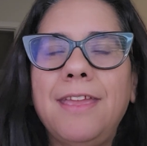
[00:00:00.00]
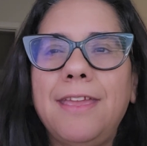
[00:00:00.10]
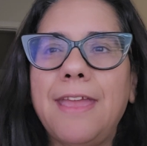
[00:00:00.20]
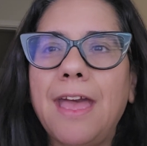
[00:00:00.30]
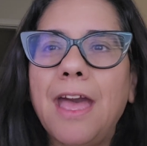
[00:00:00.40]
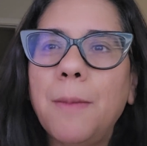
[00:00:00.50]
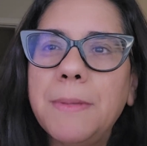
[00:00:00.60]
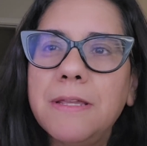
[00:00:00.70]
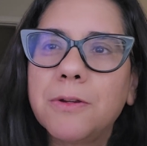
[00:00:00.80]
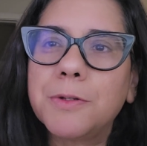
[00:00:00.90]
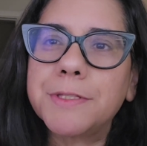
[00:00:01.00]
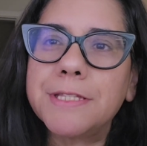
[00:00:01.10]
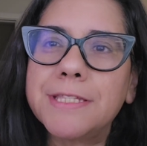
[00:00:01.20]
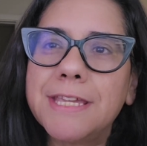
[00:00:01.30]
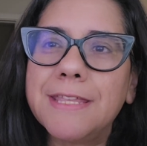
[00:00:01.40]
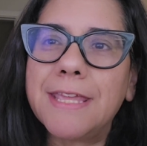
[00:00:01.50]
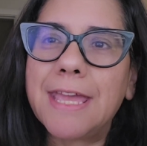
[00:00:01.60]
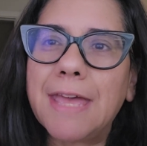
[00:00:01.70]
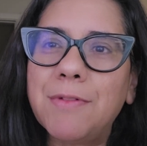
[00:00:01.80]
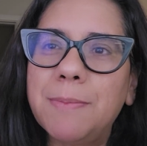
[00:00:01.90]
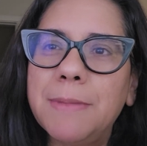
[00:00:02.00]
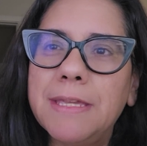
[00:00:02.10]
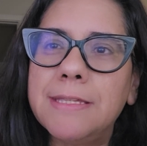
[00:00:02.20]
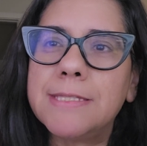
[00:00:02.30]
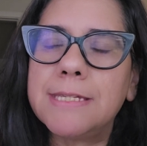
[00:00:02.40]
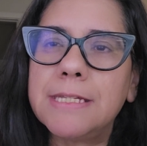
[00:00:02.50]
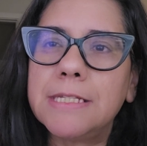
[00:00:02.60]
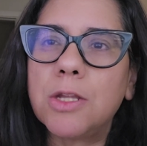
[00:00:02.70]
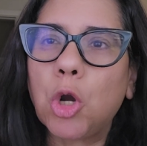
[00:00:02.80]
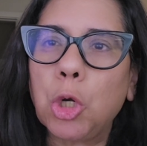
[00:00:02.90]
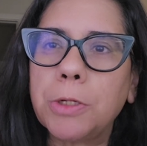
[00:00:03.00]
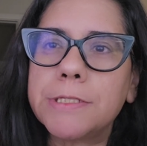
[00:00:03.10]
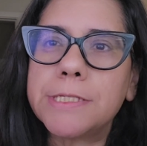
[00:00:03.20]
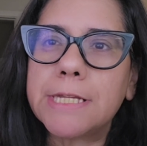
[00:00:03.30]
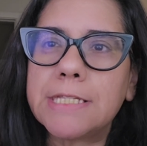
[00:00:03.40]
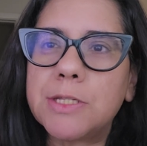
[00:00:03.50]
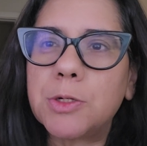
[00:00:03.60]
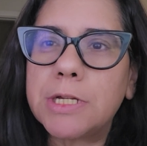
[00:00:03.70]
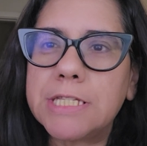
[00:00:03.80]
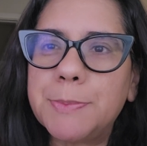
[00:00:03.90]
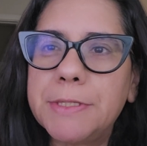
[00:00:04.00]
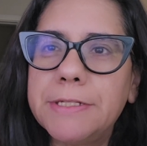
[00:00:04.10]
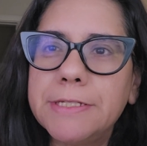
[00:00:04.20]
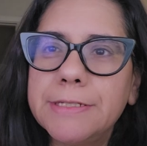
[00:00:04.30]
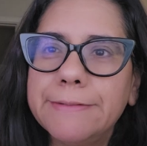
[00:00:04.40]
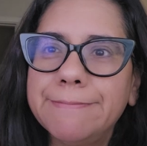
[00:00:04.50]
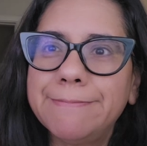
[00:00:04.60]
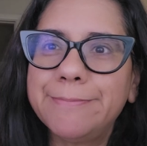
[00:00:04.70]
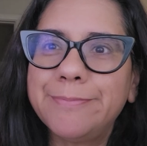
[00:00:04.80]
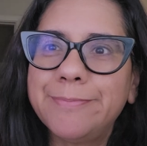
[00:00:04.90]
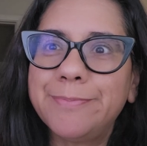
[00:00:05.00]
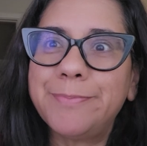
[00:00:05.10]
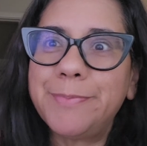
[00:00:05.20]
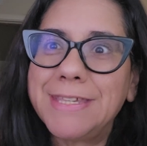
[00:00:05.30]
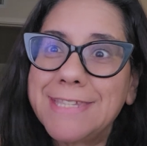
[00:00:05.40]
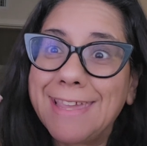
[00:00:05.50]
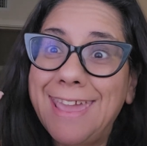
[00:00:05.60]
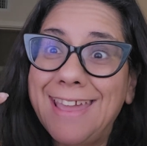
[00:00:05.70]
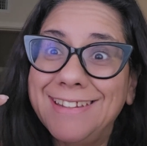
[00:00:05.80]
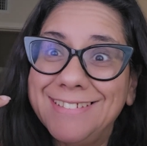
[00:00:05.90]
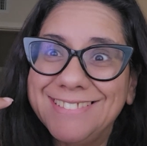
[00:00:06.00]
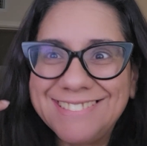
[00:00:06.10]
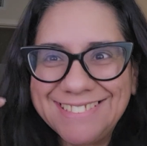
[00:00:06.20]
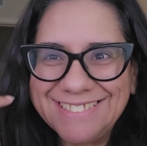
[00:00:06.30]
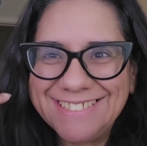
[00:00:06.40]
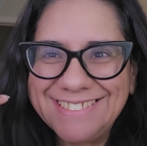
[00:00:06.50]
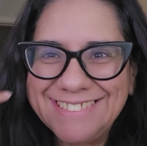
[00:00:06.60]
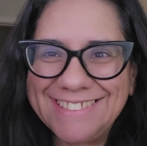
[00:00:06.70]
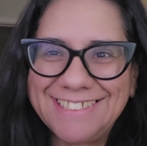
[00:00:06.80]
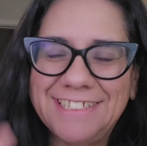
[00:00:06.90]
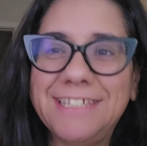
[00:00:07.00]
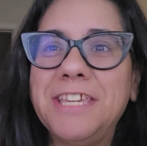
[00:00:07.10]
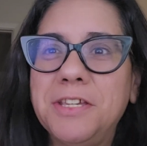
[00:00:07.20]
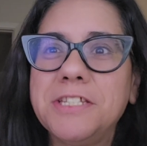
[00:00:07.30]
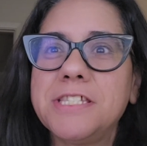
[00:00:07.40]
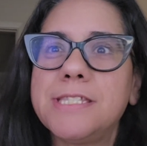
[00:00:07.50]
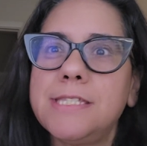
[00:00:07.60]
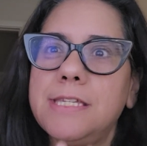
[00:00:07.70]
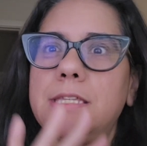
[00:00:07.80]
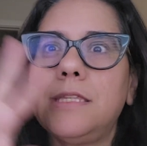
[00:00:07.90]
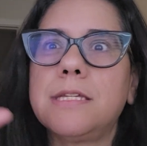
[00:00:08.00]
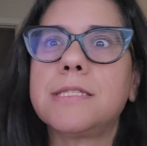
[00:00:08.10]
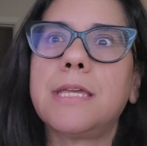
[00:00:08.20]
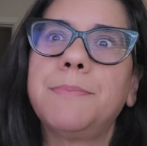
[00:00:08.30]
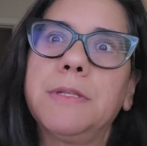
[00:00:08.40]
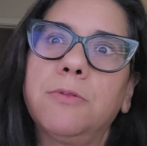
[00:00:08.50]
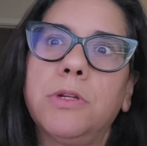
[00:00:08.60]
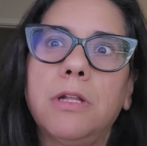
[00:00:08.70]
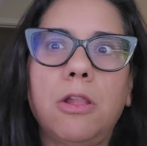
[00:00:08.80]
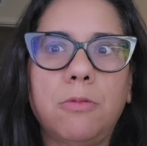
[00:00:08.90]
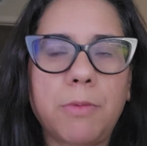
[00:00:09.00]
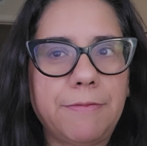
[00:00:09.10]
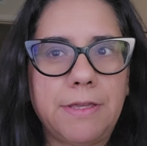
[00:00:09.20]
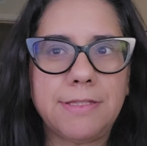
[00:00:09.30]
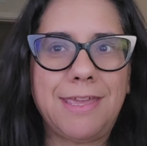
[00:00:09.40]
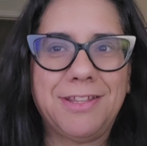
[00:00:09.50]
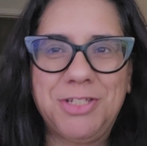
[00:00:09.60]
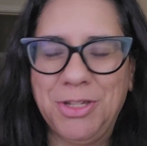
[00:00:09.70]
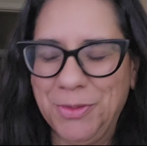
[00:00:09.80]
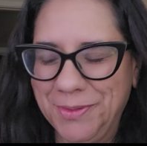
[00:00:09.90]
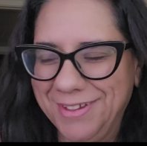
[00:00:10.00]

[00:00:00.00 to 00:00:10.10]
Yeah, how many girls can say they have an amazing artist as their husband? Because I can. You can just see the excitement right all over my face, can't